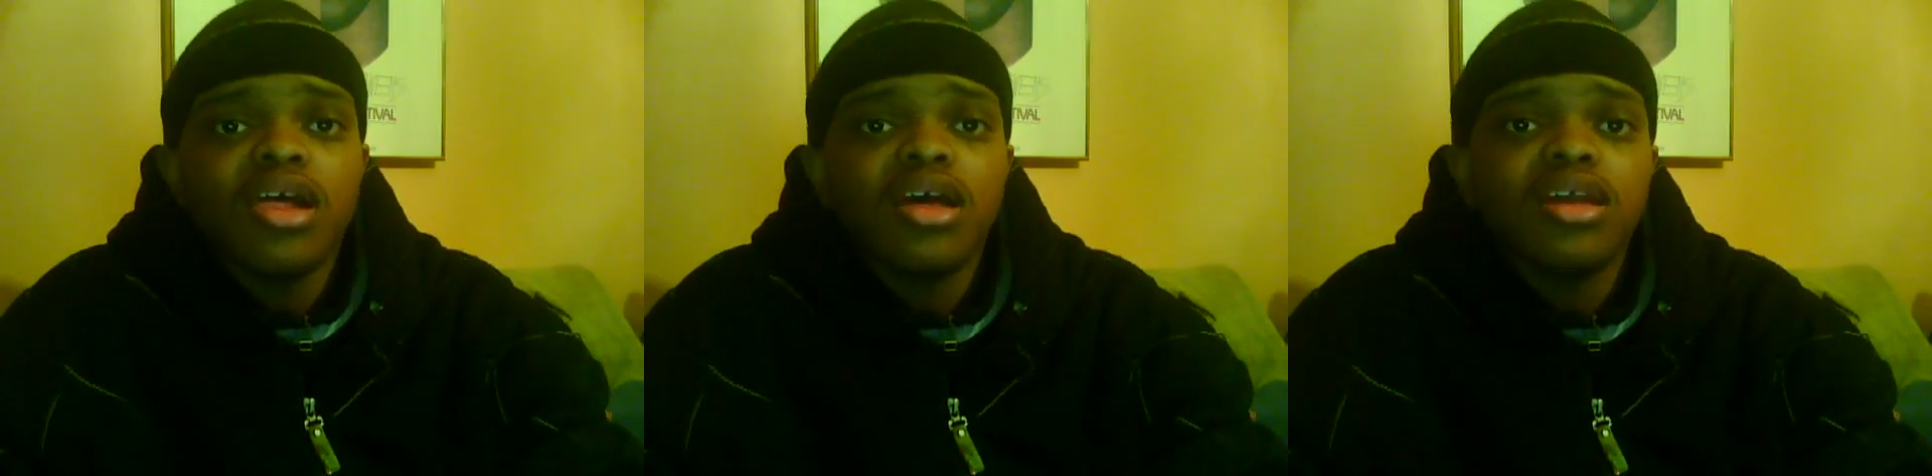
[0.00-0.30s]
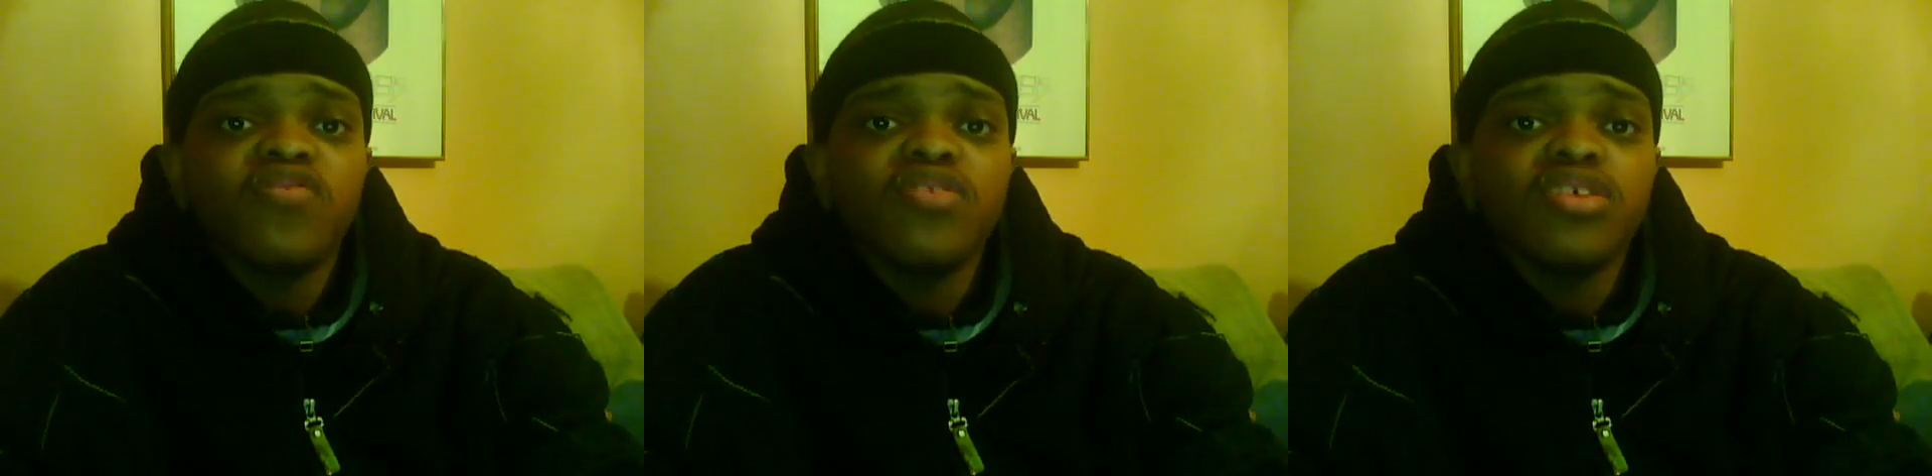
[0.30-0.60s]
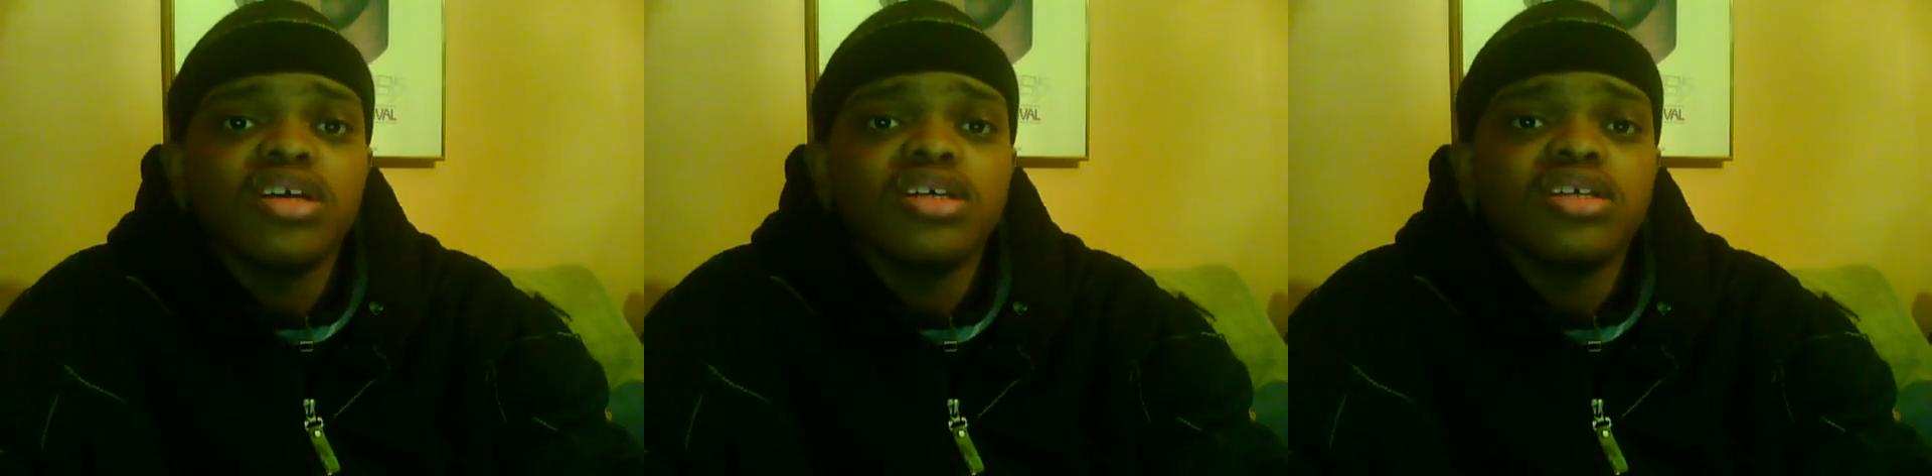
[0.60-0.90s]
And I feel
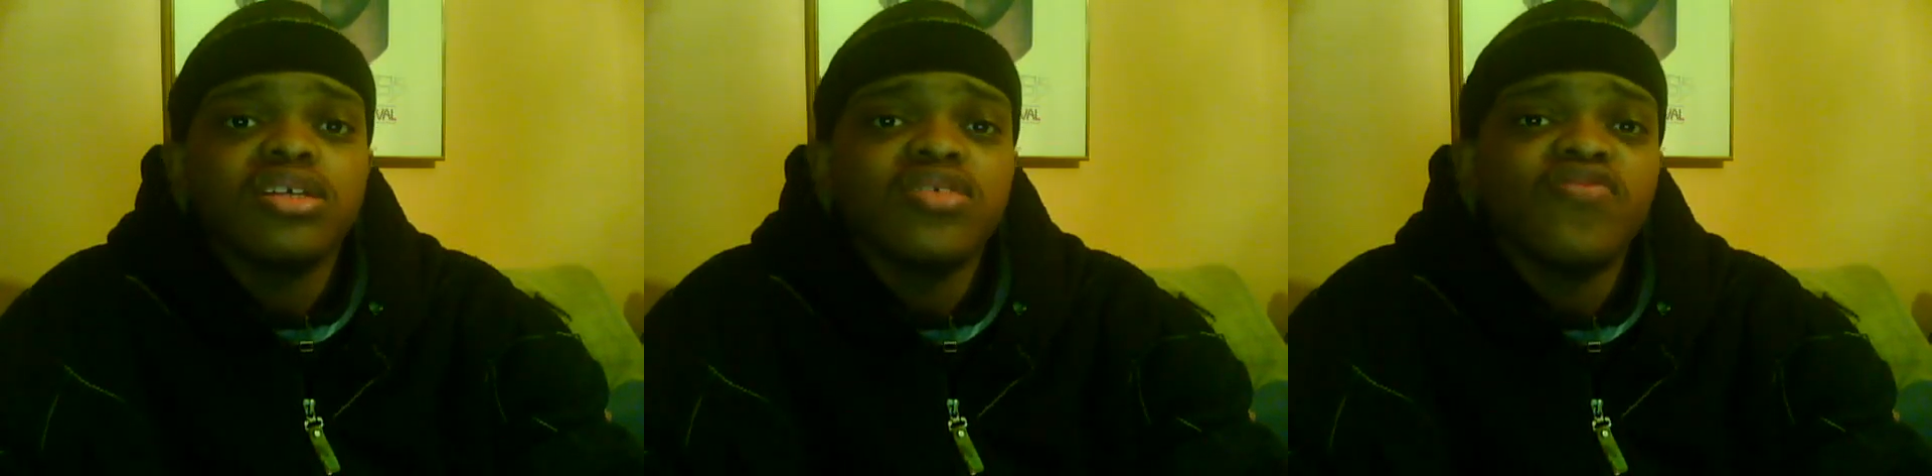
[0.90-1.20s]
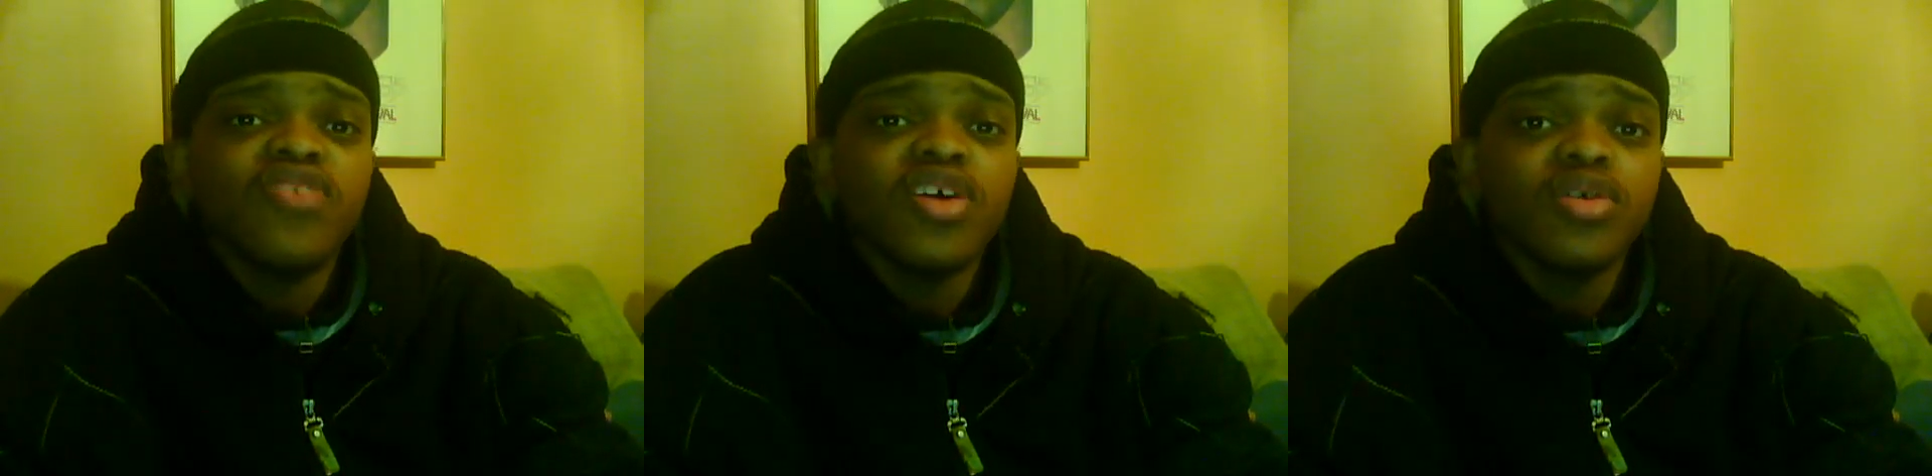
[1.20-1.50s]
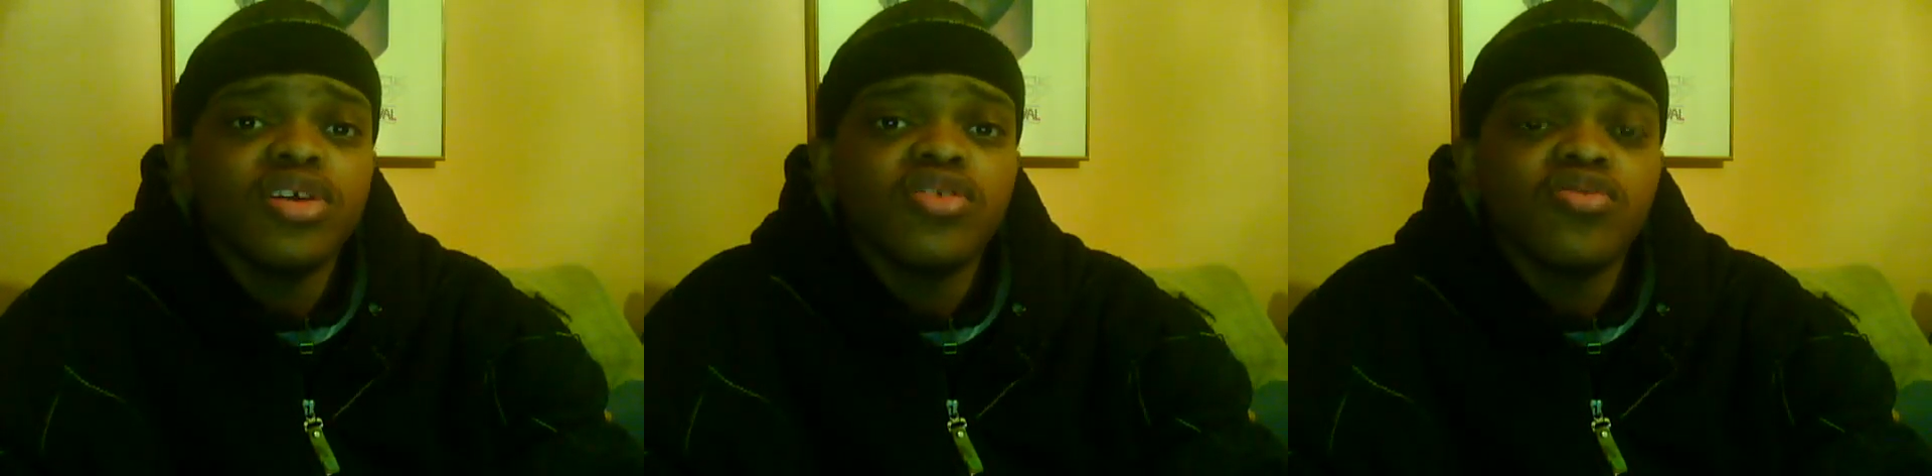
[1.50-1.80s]
like it's a
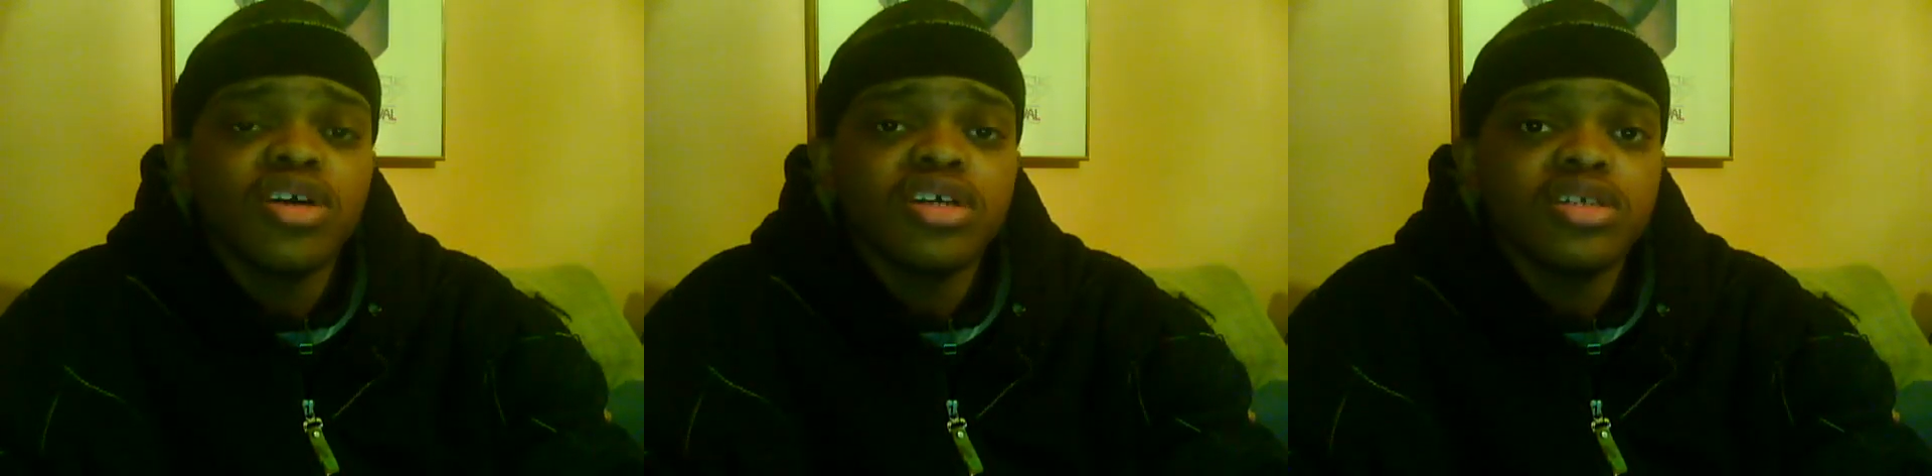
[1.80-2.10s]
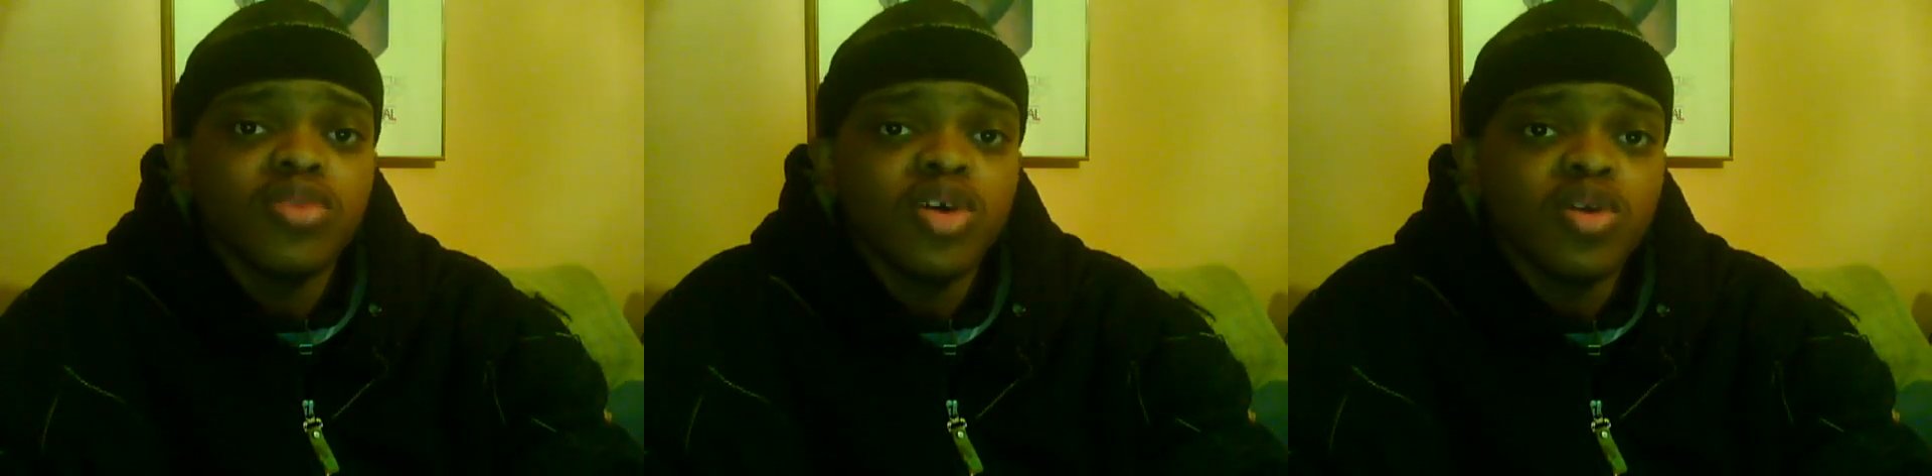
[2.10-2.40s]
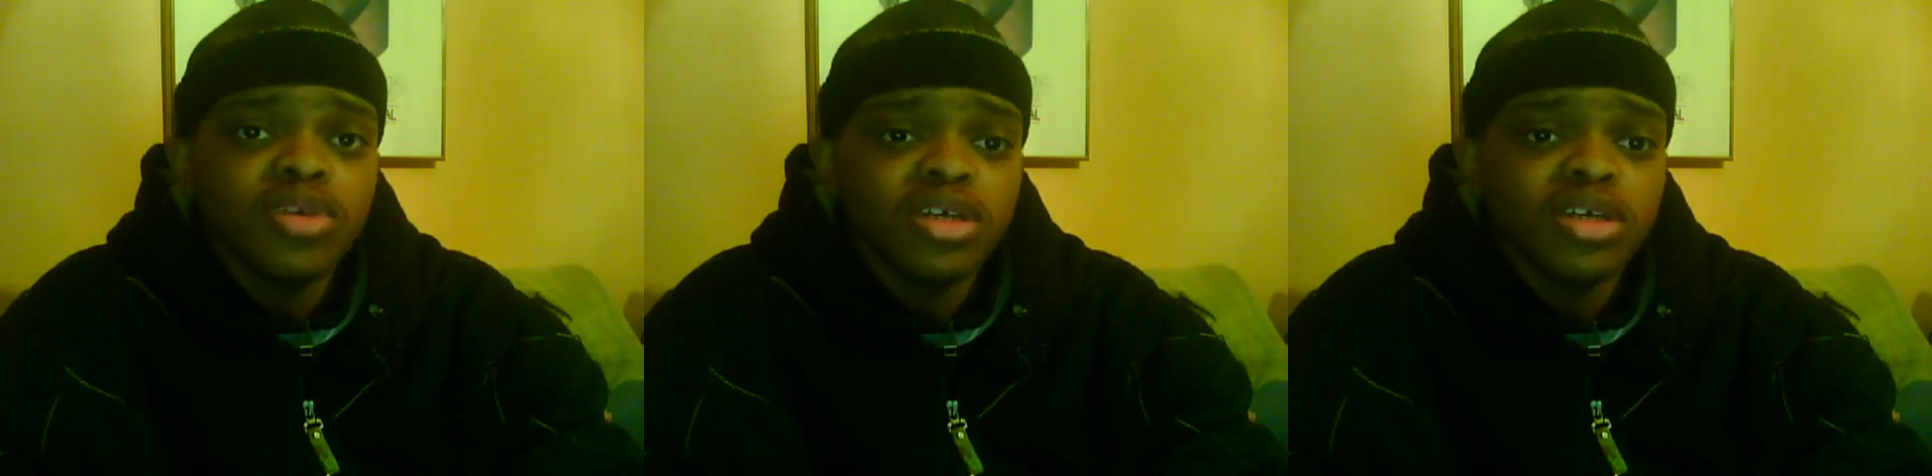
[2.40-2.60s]
very tragic moment.